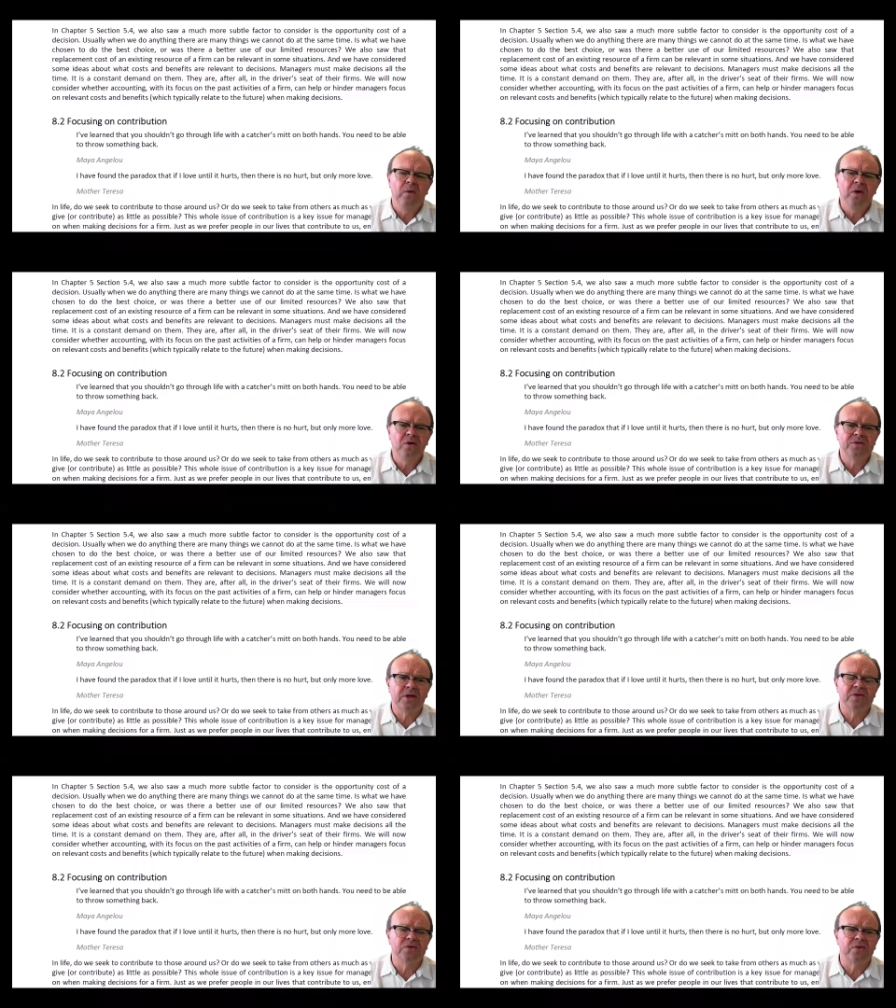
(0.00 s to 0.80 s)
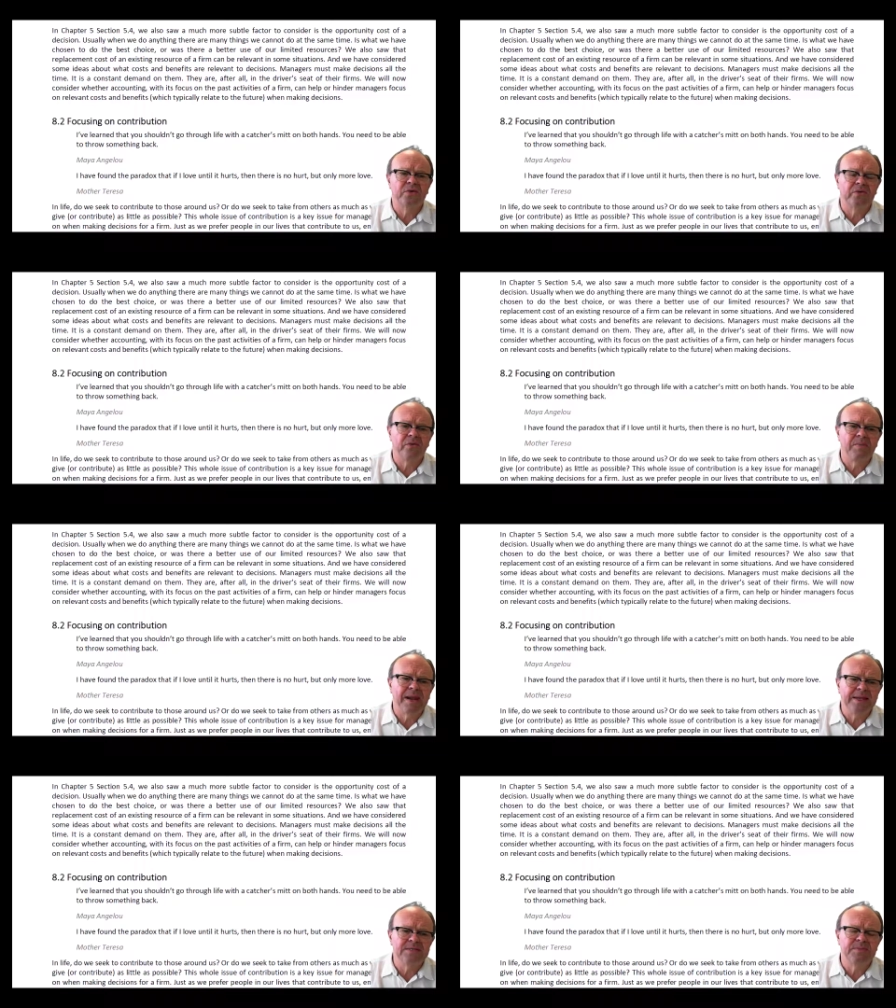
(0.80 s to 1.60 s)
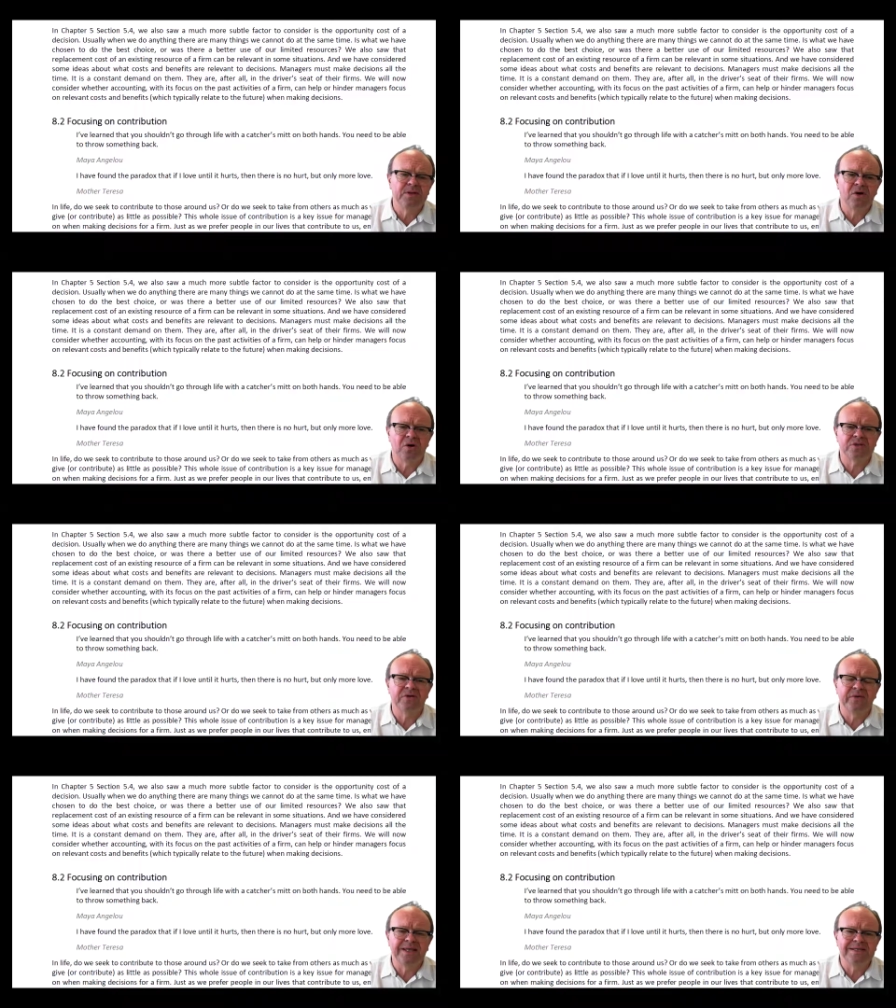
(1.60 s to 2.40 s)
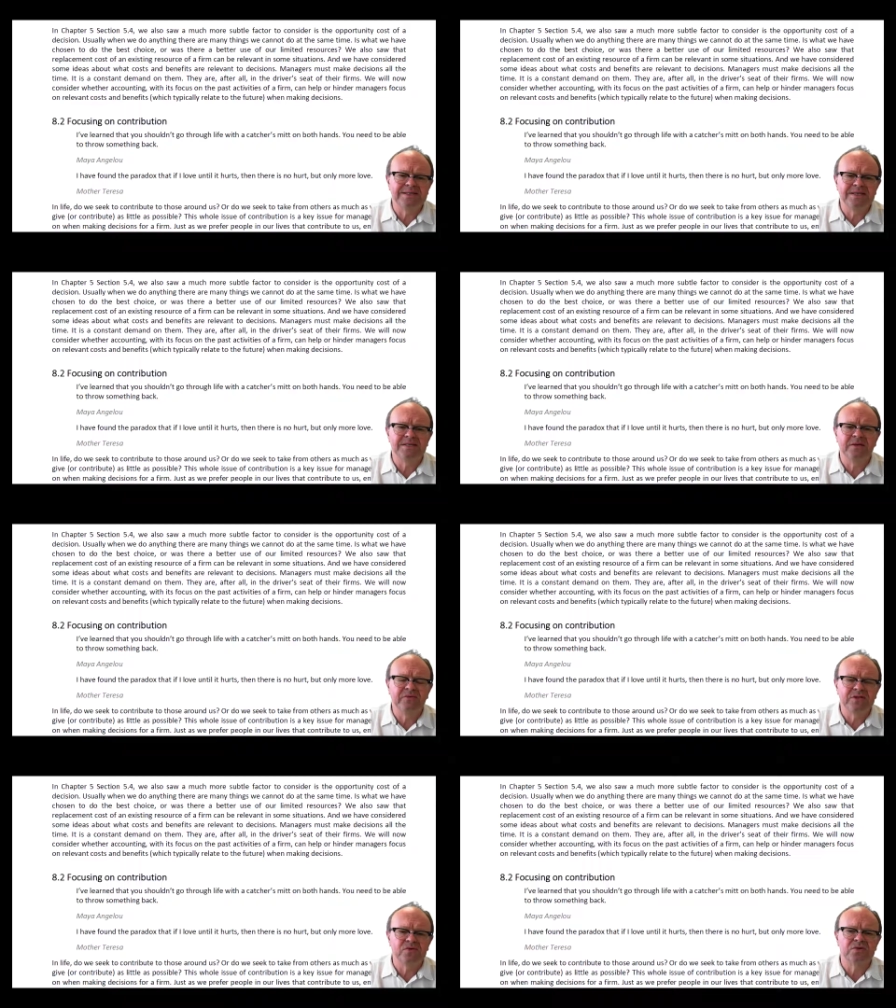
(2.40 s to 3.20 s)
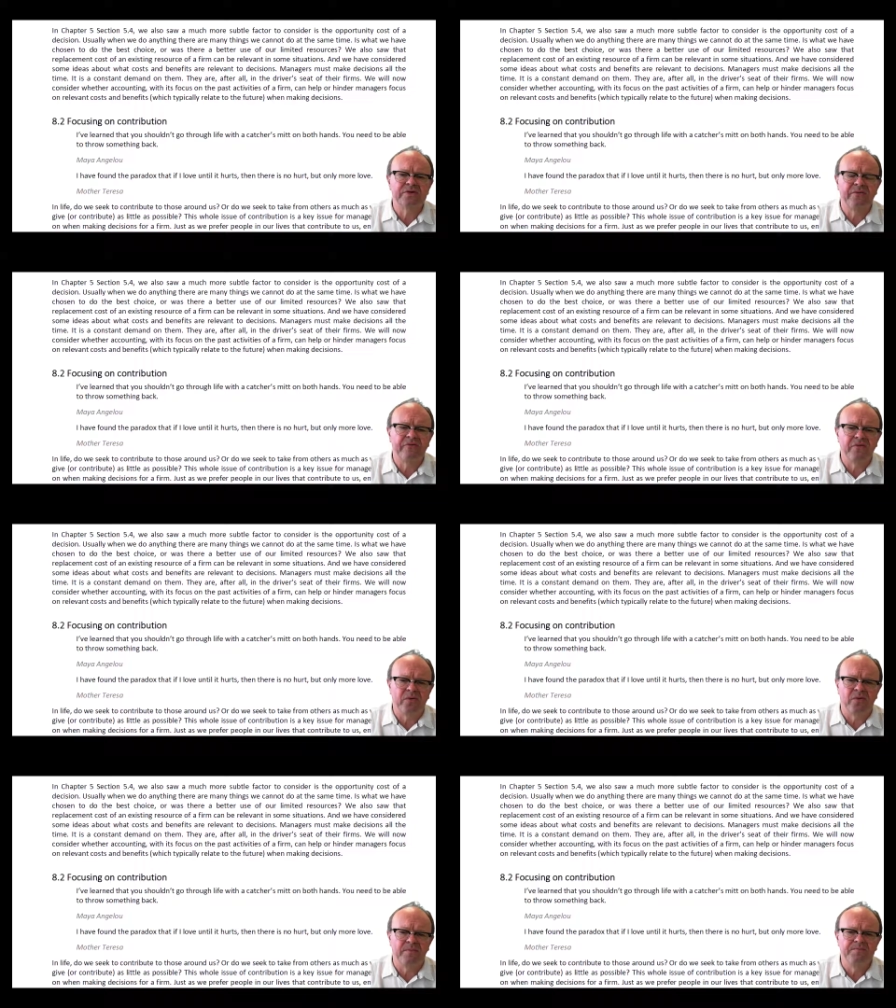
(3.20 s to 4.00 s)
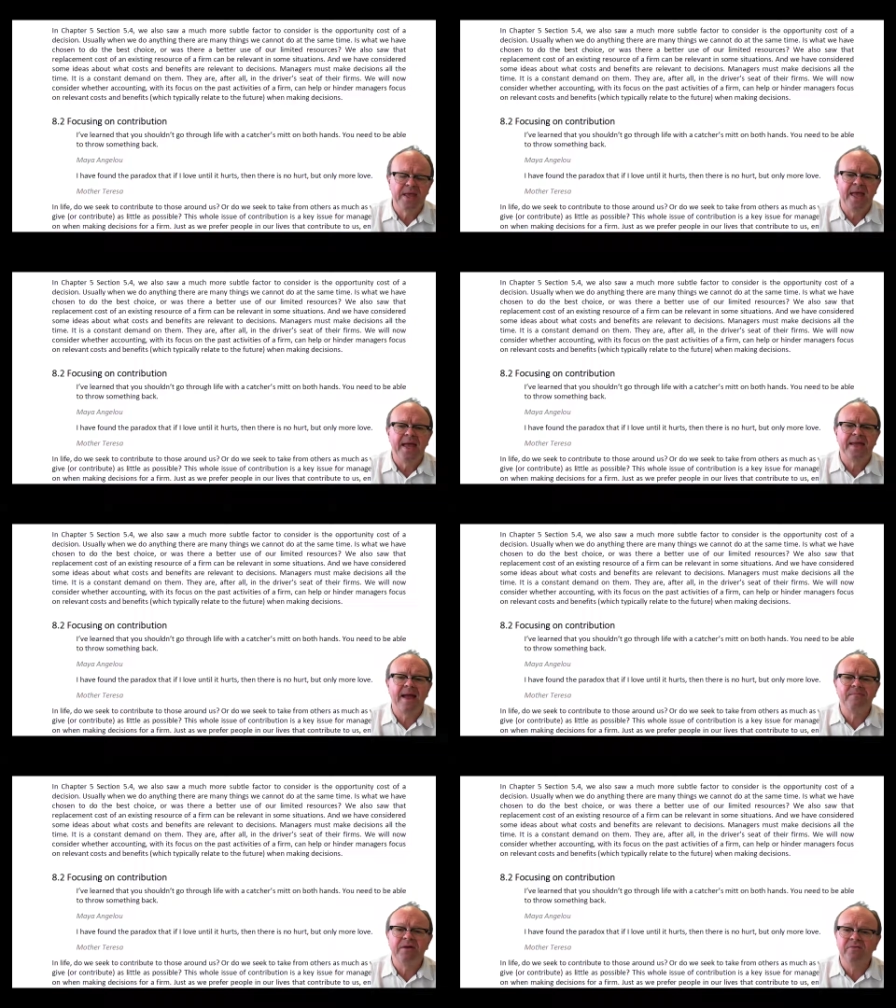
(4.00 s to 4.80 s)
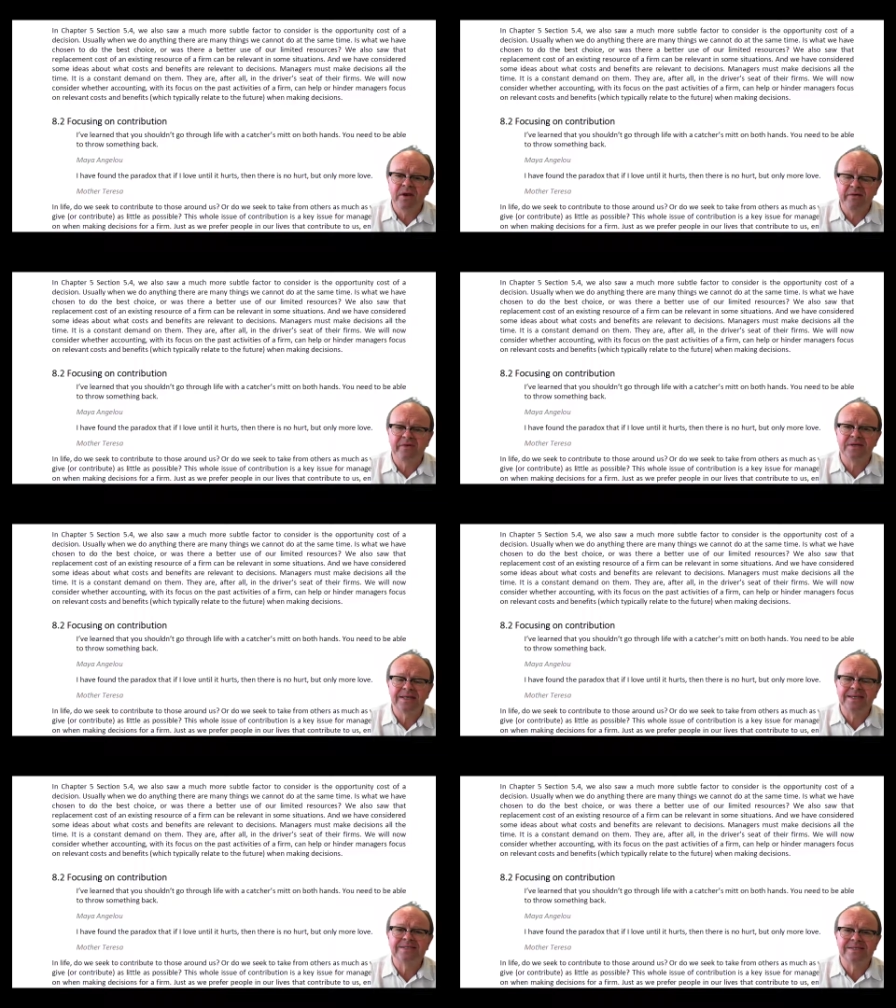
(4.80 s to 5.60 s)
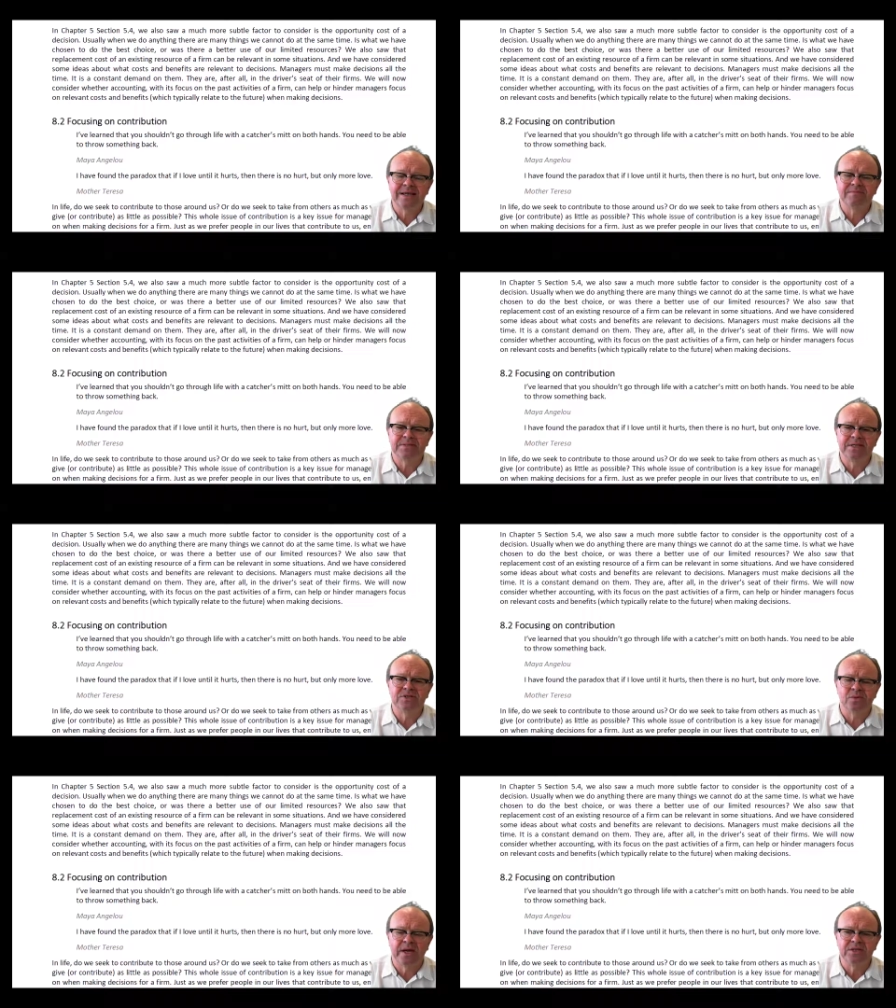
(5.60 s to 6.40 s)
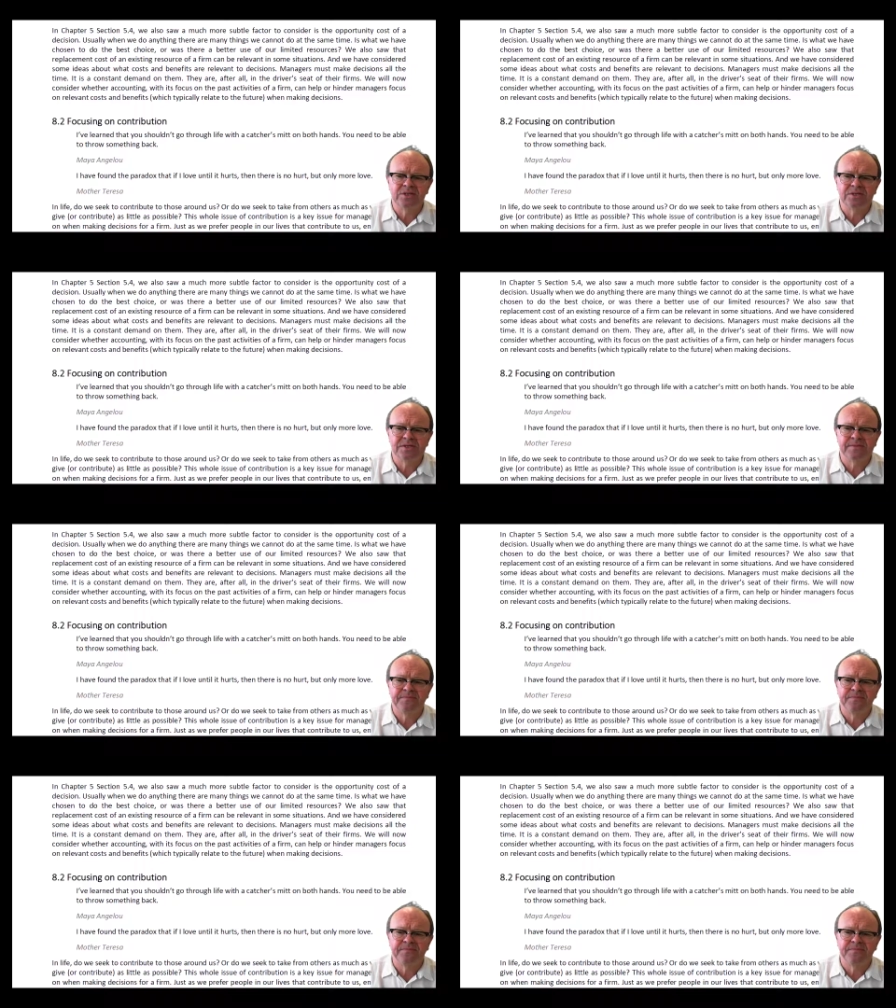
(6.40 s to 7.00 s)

We also saw that replacement cost of an existing resource of a firm can be relevant in some situations.